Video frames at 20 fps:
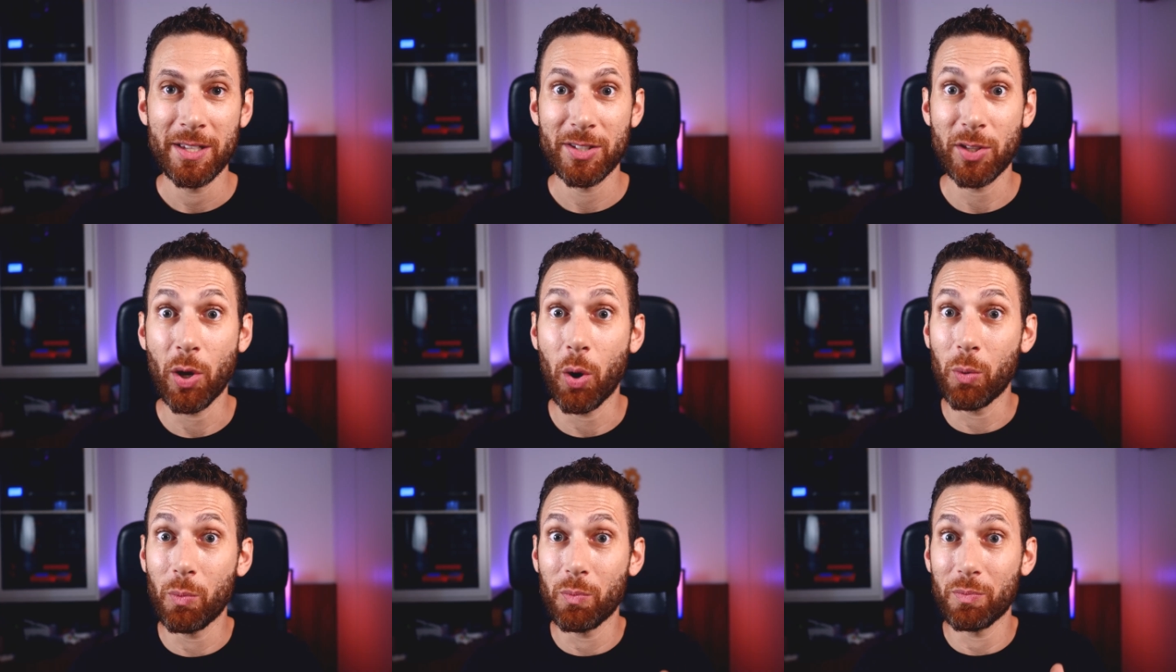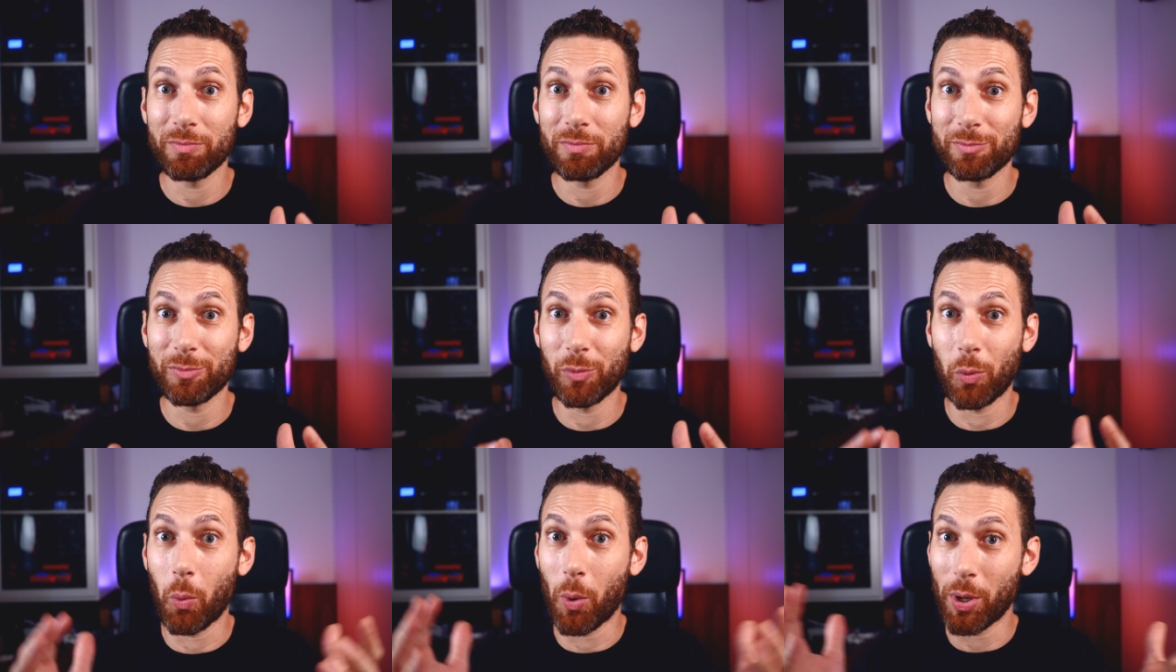So
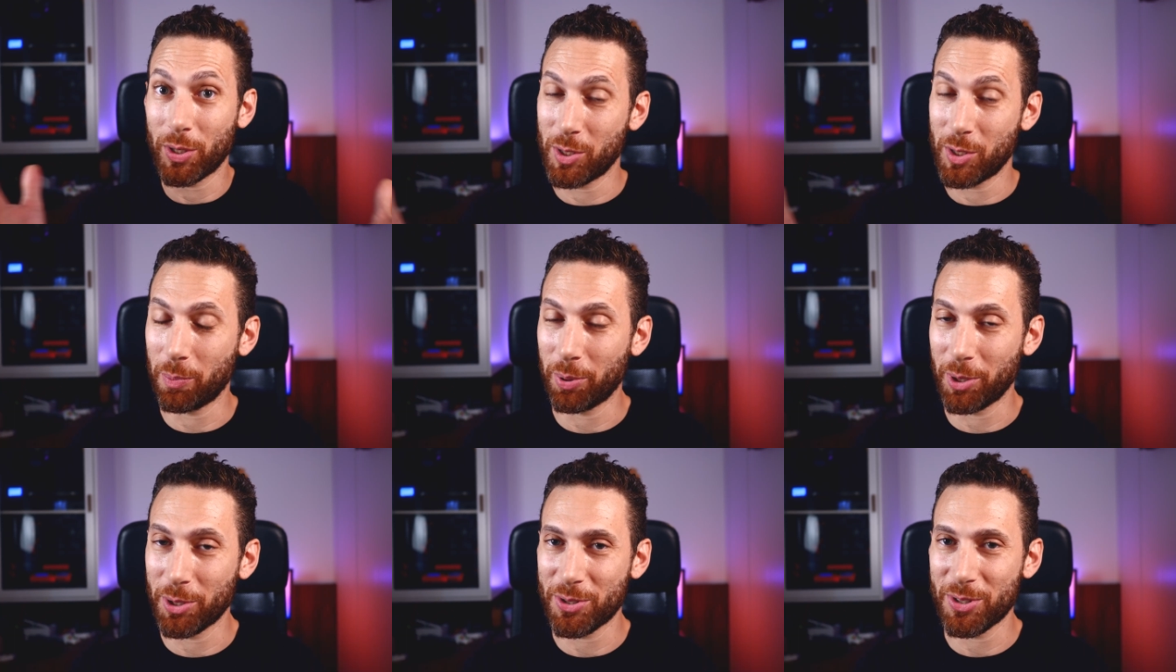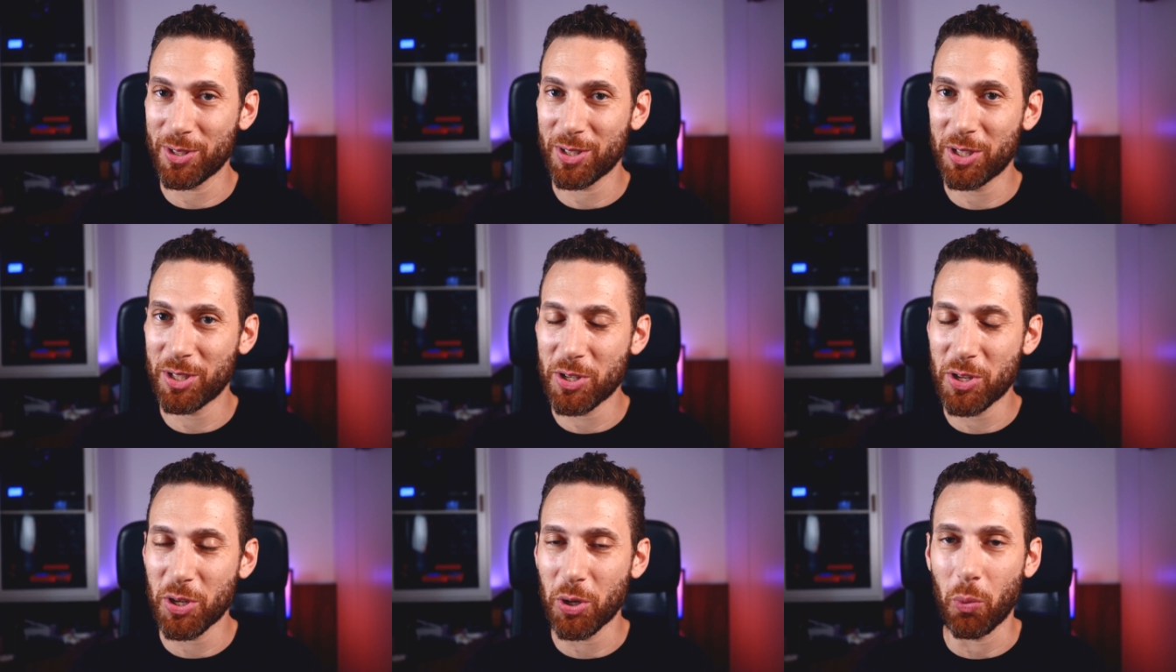what's a
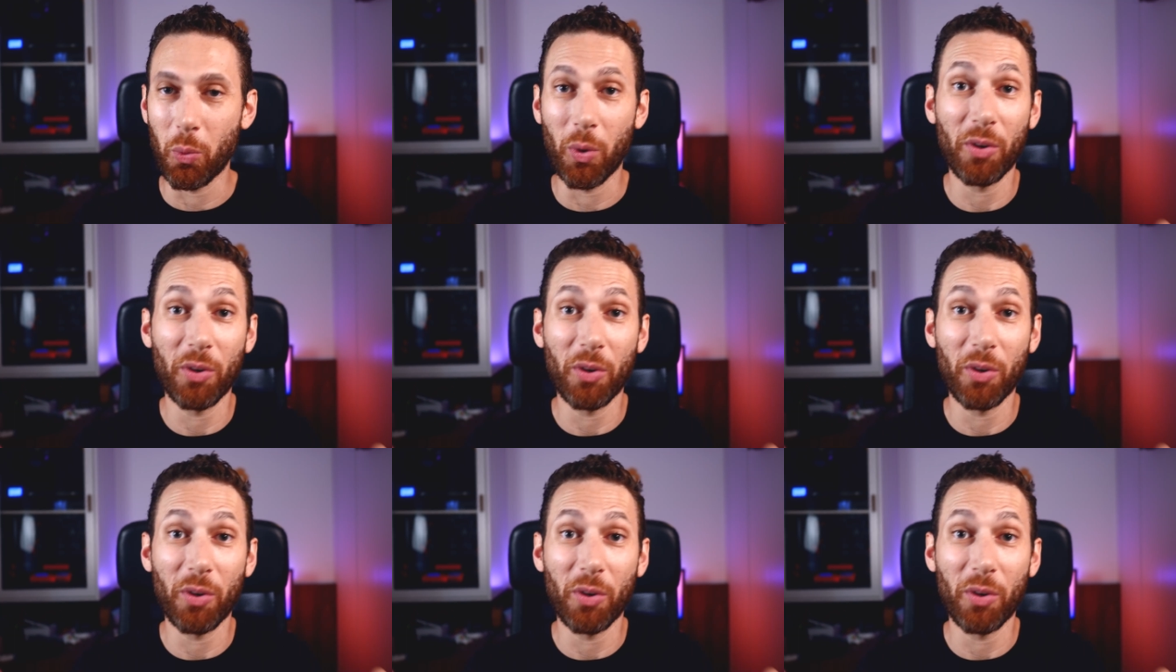person to do?